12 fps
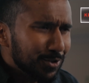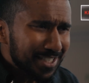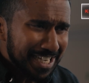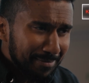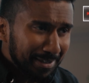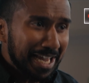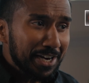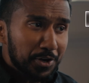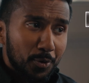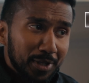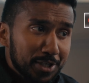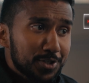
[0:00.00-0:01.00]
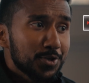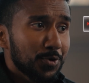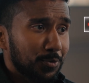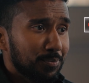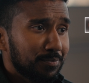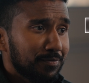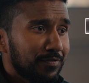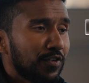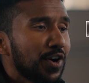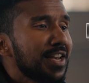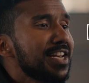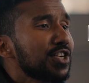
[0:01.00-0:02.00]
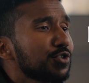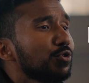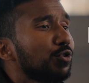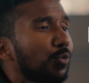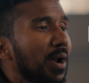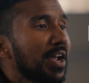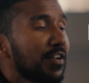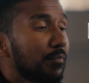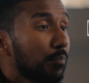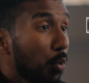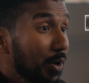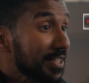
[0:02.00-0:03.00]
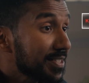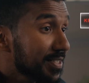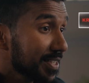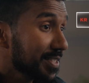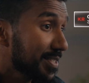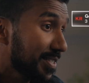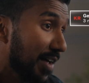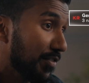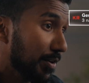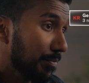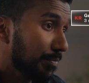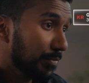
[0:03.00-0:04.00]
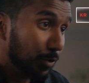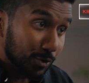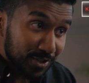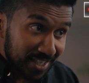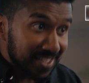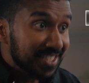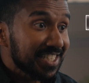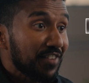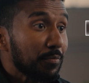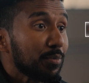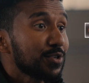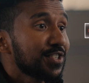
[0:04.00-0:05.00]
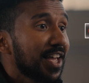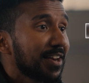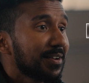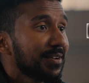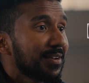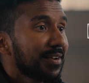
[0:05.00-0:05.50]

Your team landed only 2 for an initial grade of 0.67 or 67%.